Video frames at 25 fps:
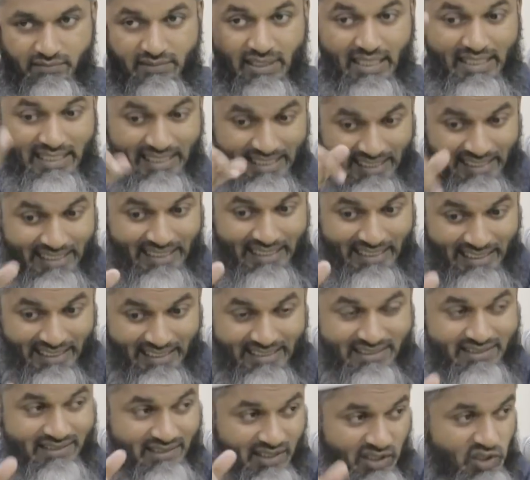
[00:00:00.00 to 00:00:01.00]
that he
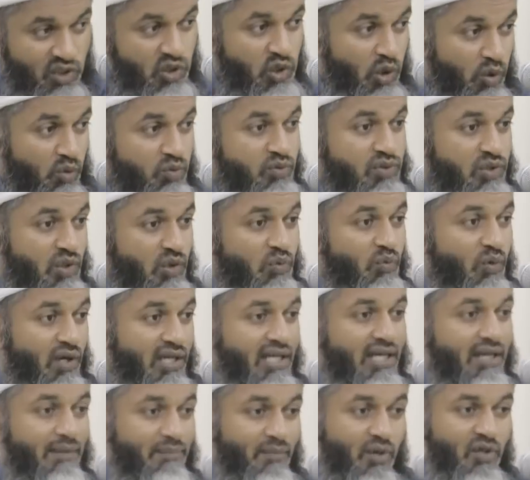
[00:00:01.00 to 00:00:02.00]
is the chosen
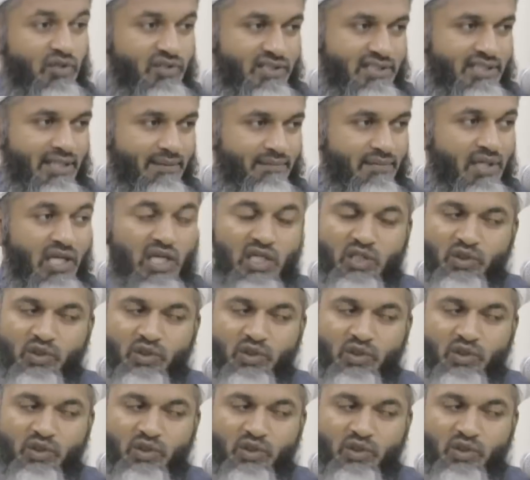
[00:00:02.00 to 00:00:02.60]
one amongst them.